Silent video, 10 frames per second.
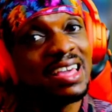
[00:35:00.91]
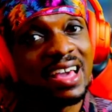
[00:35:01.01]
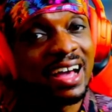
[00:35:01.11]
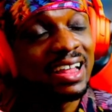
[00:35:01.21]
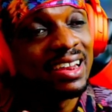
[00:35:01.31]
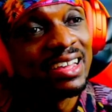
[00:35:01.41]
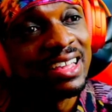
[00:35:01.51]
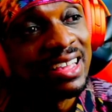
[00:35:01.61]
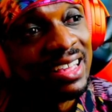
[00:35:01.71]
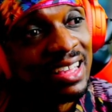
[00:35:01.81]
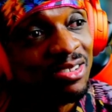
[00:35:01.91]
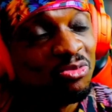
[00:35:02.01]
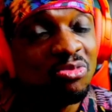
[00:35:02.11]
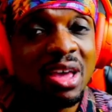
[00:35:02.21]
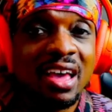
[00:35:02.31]
y'all.
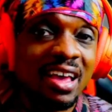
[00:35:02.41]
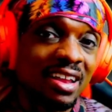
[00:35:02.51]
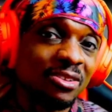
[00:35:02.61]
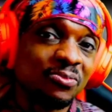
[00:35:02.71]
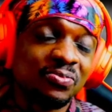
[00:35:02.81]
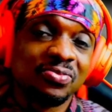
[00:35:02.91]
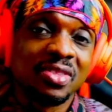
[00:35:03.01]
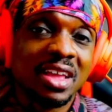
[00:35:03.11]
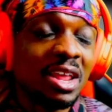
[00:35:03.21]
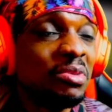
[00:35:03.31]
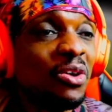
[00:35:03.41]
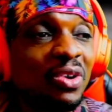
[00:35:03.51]
Man, let me know